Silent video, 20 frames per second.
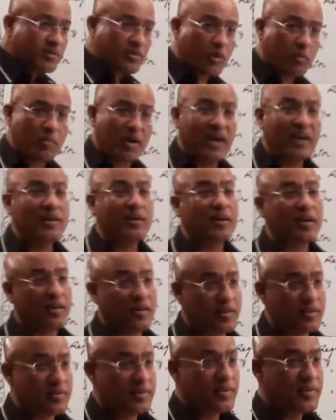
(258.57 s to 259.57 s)
some
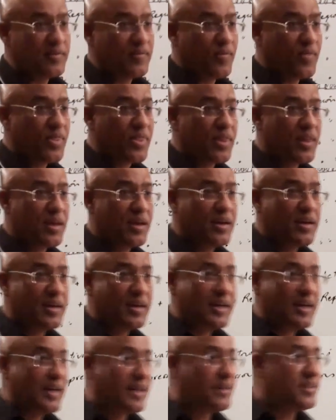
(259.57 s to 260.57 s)
uncles,
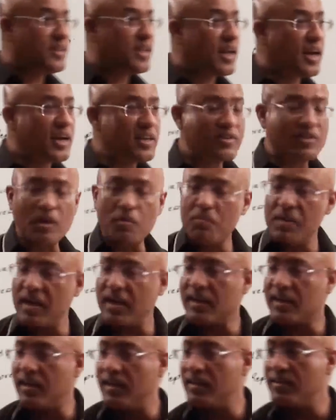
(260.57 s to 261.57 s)
there are some
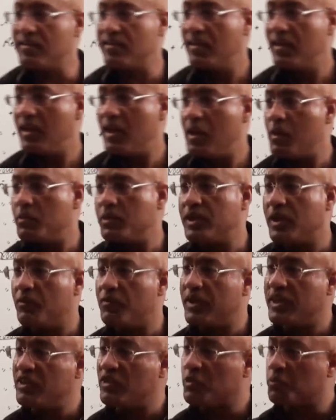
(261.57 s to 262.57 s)
uncles which are
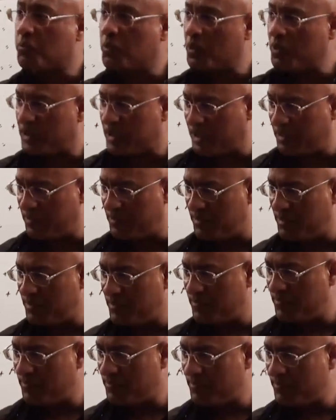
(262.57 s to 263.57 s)
very supportive,
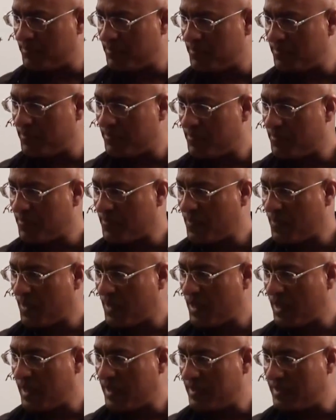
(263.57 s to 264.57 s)

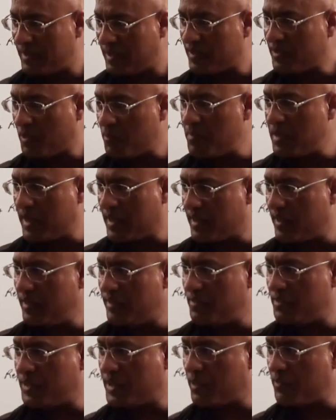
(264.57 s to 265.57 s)
there are some
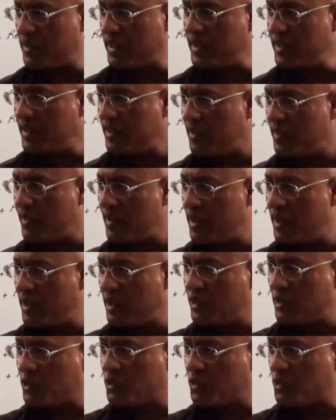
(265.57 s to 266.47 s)
uncles which are very supportive,